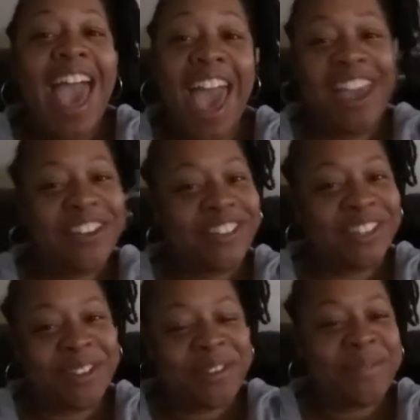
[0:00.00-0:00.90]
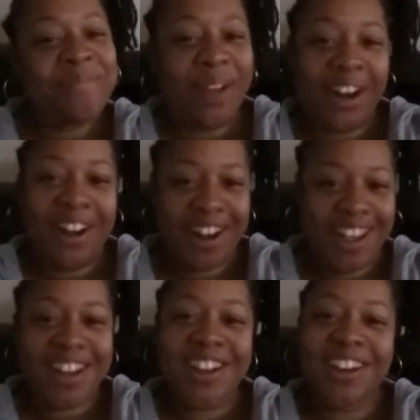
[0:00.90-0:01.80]
Hey YouTube, Butter
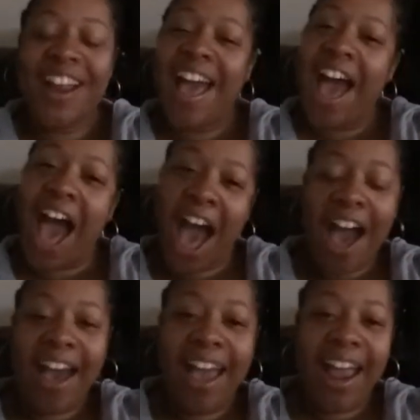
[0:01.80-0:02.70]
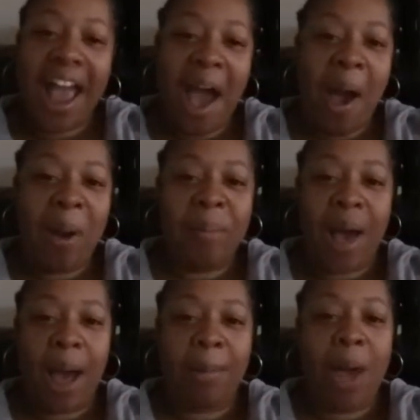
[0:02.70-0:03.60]
here. Hi,
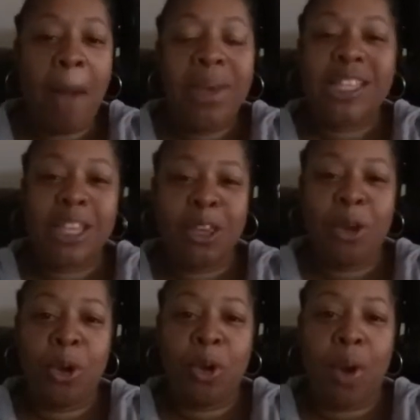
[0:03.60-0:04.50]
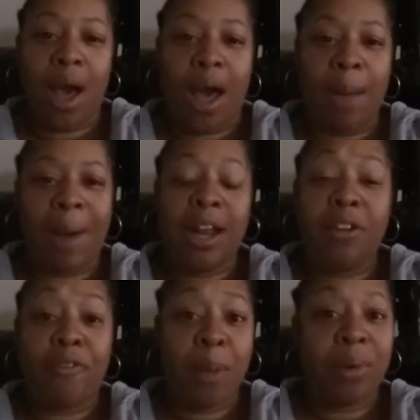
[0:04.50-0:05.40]
um, I'm coming to you um,
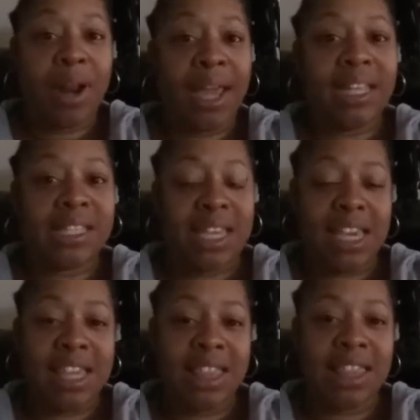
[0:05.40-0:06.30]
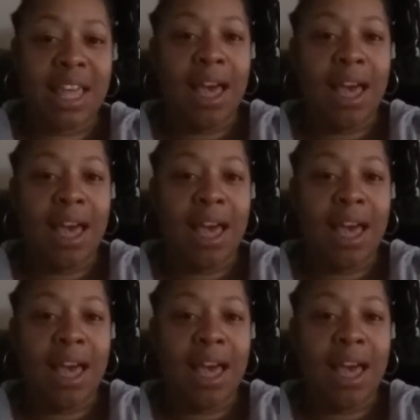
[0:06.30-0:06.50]
on November 19th.